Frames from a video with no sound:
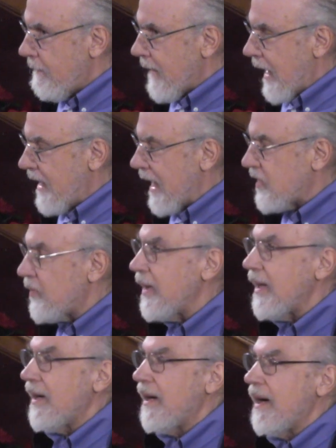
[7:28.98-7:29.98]
And that's
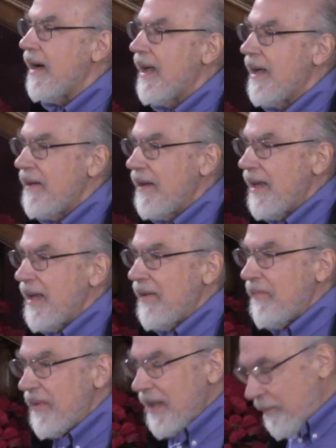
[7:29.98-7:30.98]
where
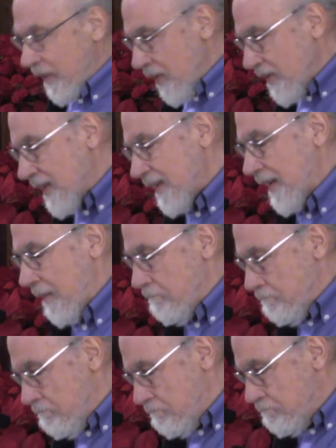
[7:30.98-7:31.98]
Philip loses him.
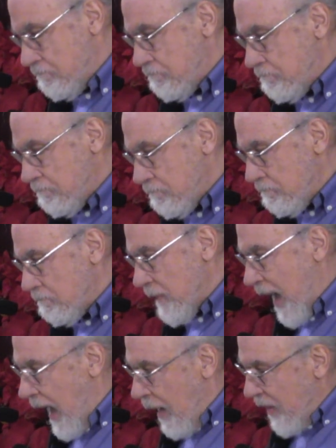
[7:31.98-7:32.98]

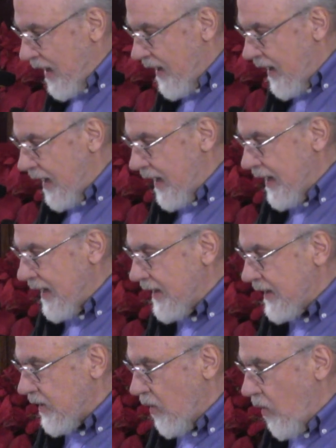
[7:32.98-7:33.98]

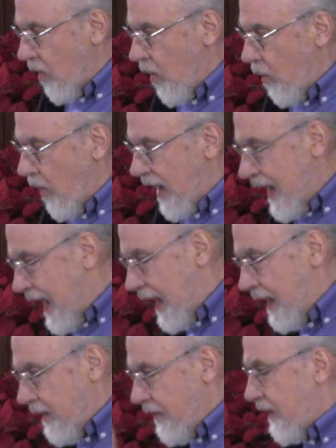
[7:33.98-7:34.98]
Because what
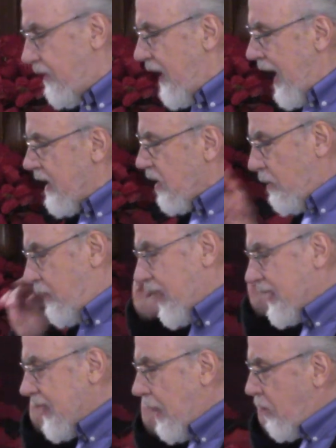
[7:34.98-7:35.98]
Nathanael
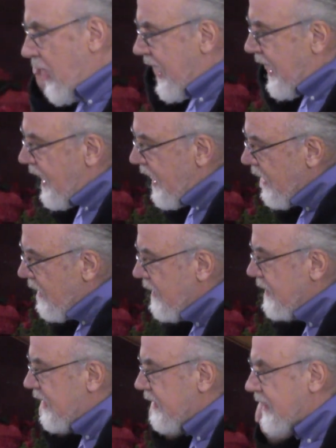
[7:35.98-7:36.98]
picks up, what he
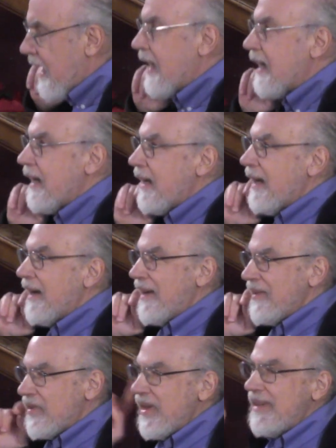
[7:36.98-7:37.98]
hears is
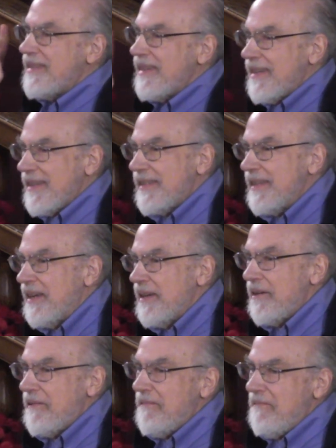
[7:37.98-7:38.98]
Jesus, son
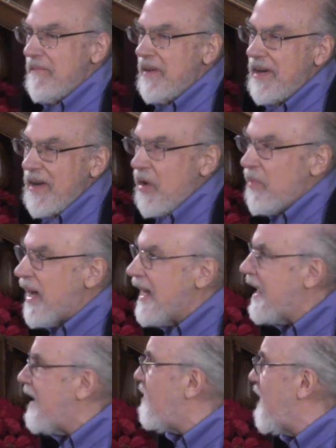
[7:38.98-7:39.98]
of
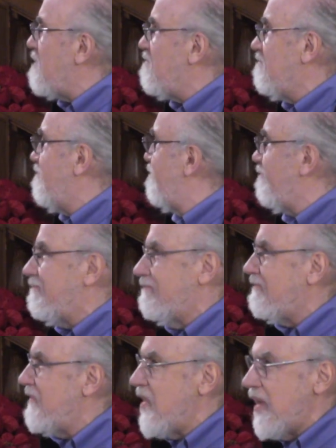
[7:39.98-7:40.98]
nobody from
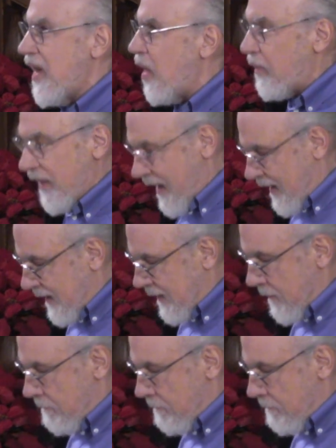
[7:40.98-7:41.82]
no place.